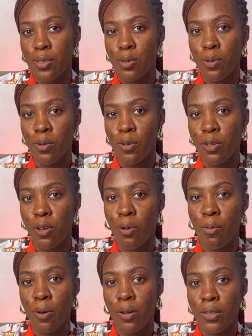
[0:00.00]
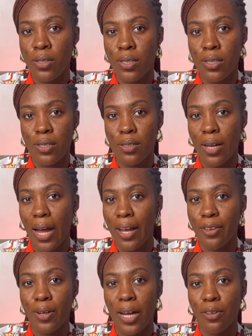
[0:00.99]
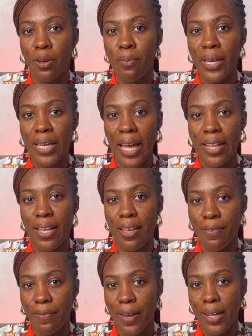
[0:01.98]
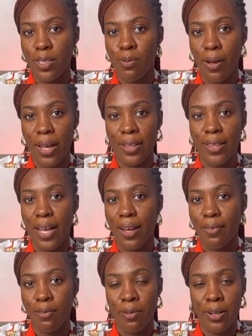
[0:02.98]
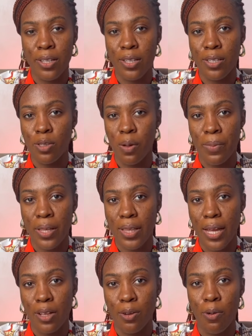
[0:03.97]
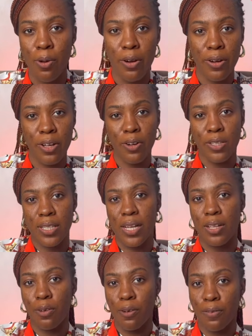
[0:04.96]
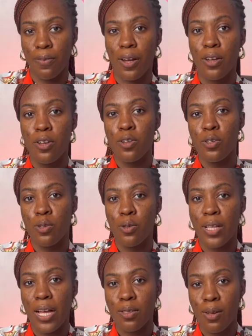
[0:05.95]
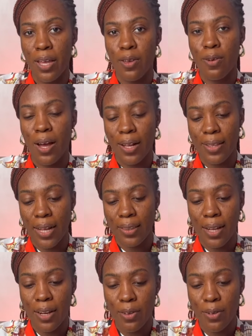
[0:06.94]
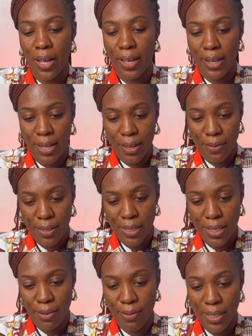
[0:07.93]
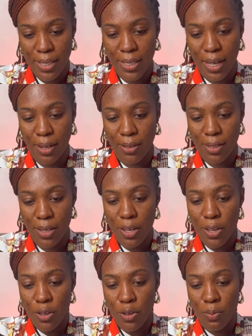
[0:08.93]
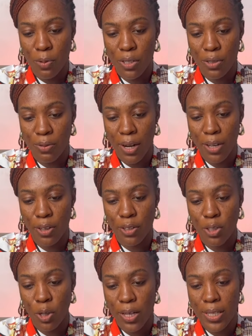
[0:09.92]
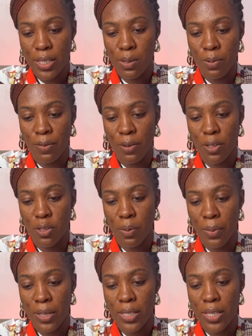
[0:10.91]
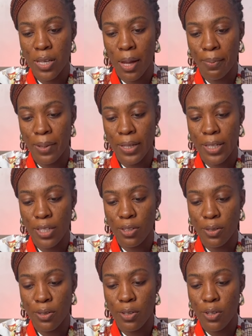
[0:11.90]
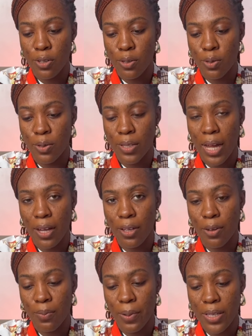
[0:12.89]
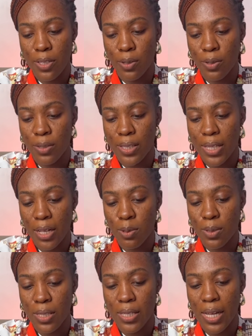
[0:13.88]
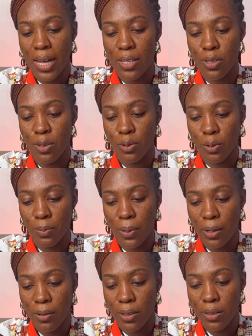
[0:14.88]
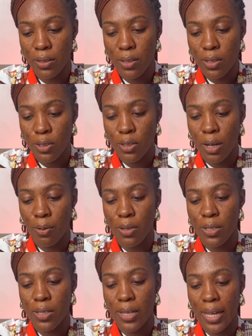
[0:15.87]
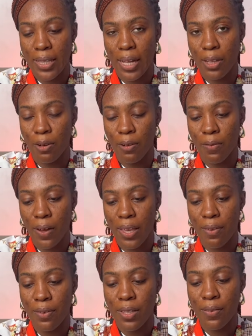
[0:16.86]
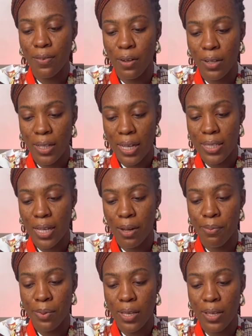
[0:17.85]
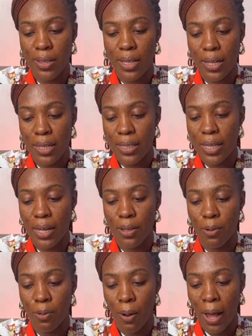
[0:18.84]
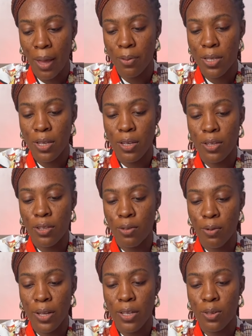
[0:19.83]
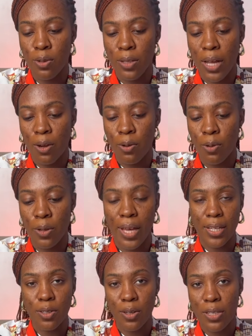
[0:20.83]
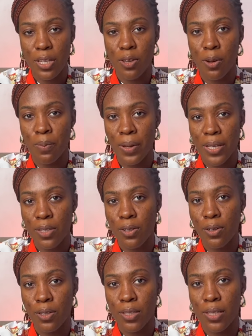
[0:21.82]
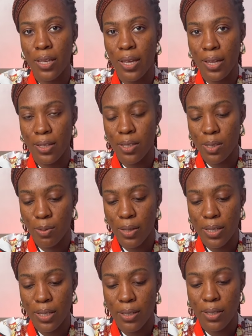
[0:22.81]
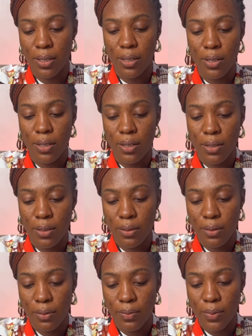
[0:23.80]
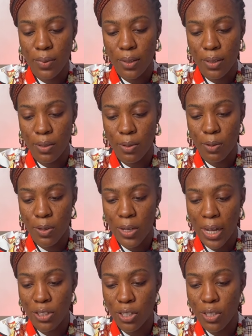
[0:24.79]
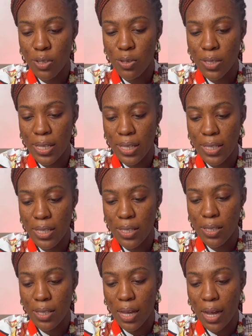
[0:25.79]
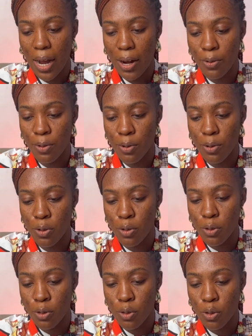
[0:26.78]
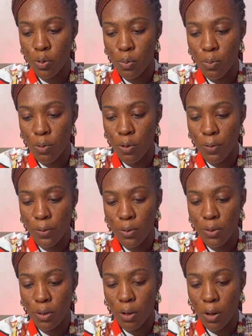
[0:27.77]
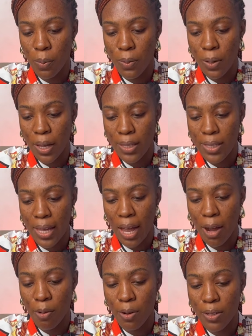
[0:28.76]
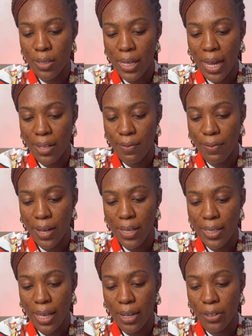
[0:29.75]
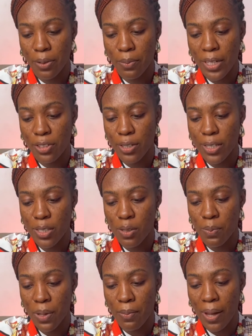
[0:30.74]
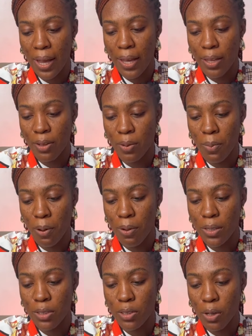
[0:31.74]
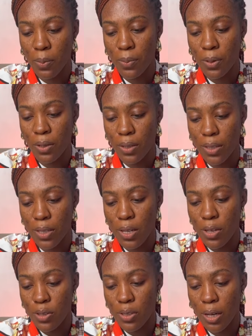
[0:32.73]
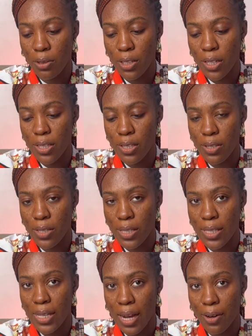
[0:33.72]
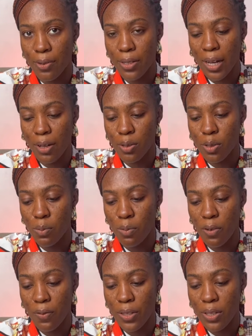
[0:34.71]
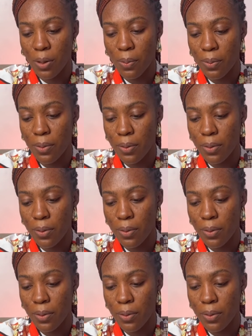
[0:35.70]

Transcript: So you don't want and you cannot make any effect when they are already submitted or we already gotten an offer. So that's why they are telling you now, you can even see written out, you must rank your choices before submitting your application. So that your best course, start with it as your number one, so that once you get an offer, even if others are being deleted or wiped, you already know that, oh, studying your best course in Sweden. So you can just use this arrow to move up. Let's say I want advanced econometrics to be my number one top course. So I'll just use this arrow now to move it up.